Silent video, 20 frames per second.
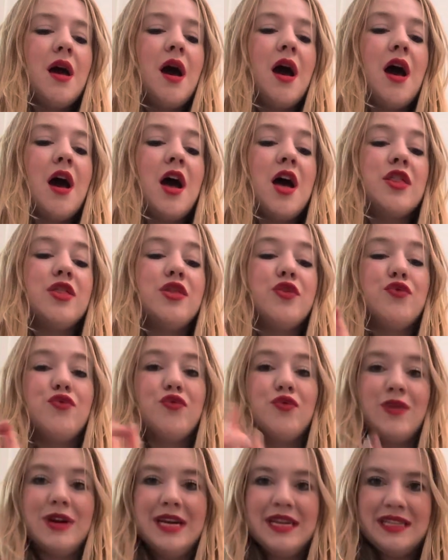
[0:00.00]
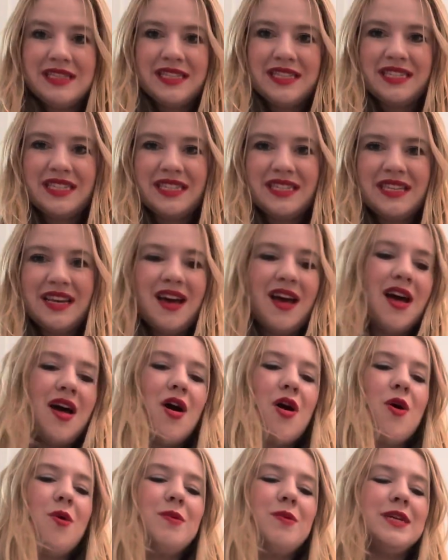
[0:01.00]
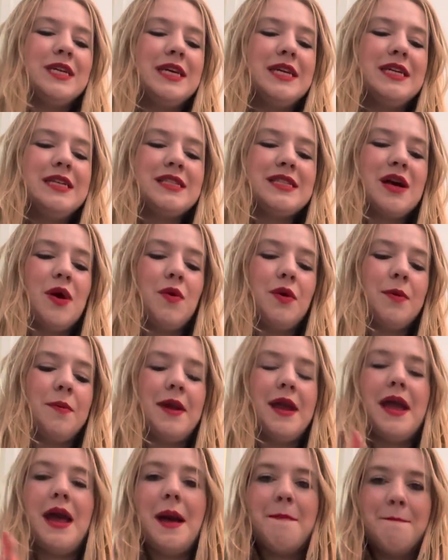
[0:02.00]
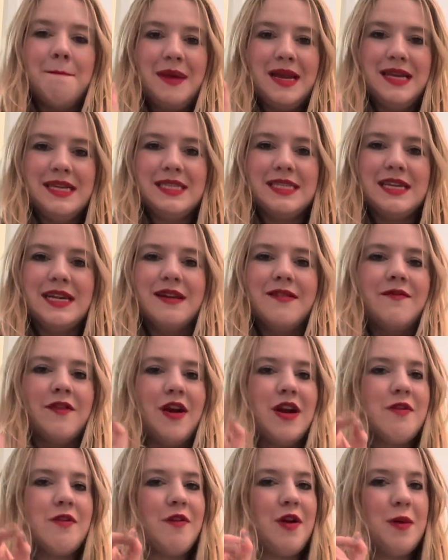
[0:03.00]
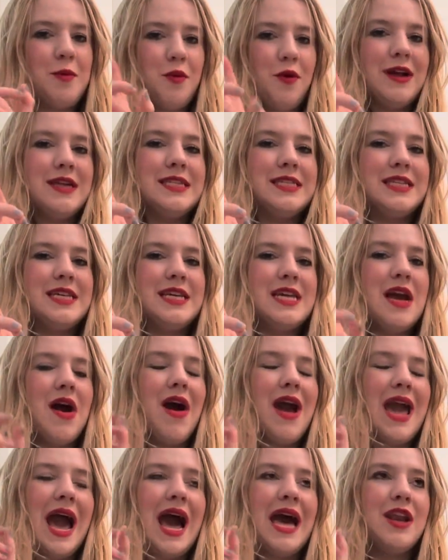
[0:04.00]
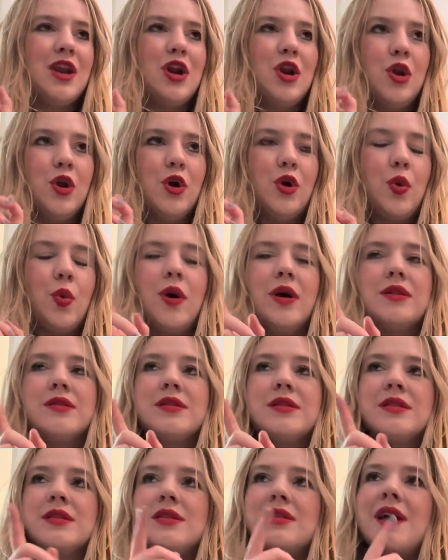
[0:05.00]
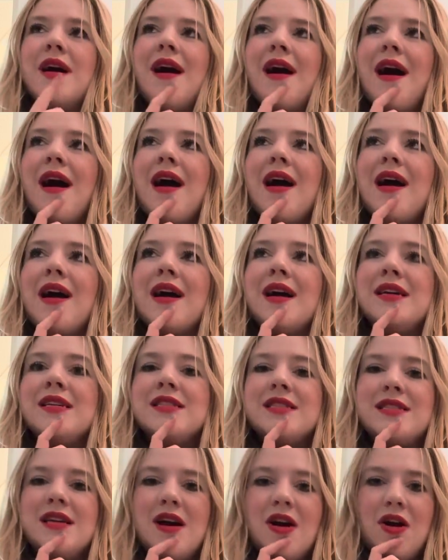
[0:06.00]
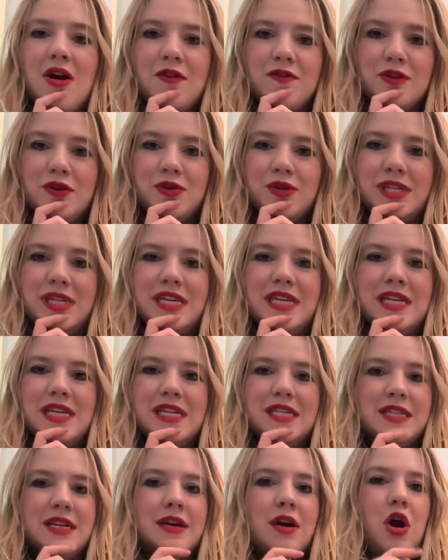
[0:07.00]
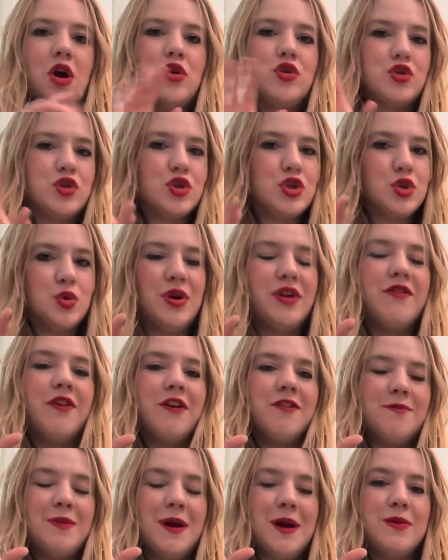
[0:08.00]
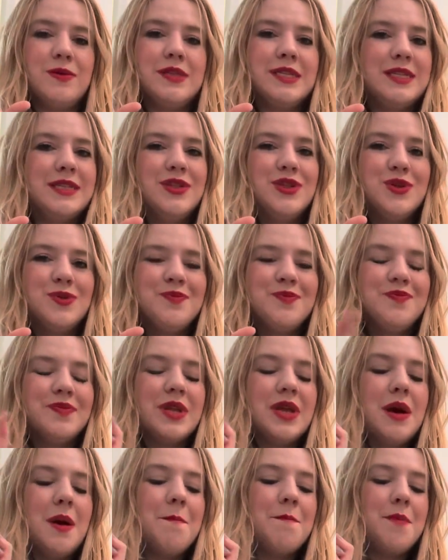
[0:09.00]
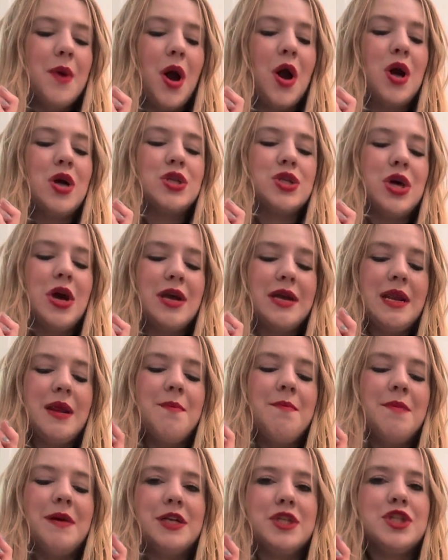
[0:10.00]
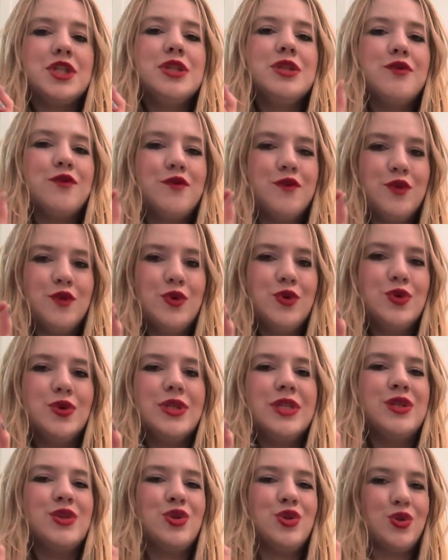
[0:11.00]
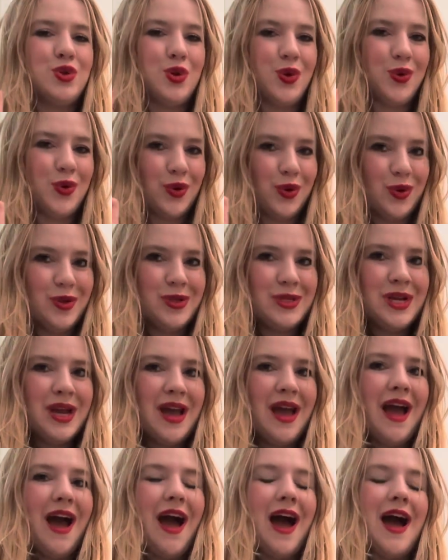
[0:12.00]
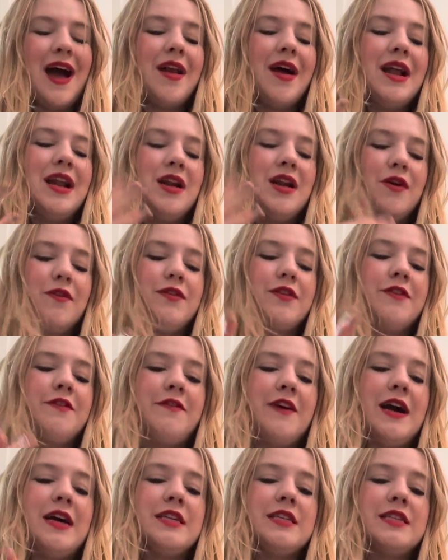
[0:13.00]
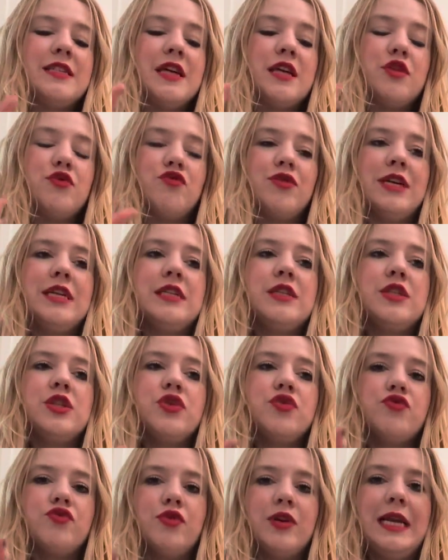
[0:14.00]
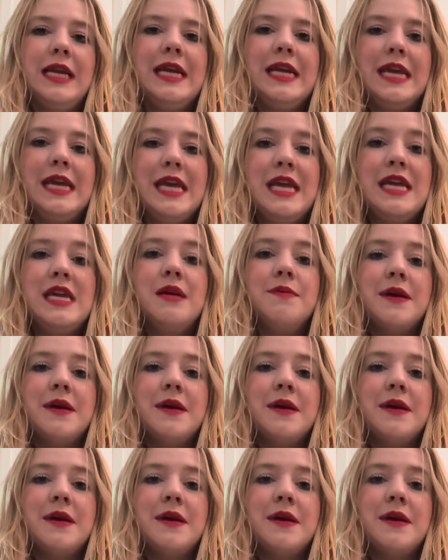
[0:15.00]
The Ritz, oh my days, that would be amazing. Very, very pricey. I had a look once and their afternoon tea is like £125 each. But I can imagine the food is so good. And I love the fact that the Ritz really keep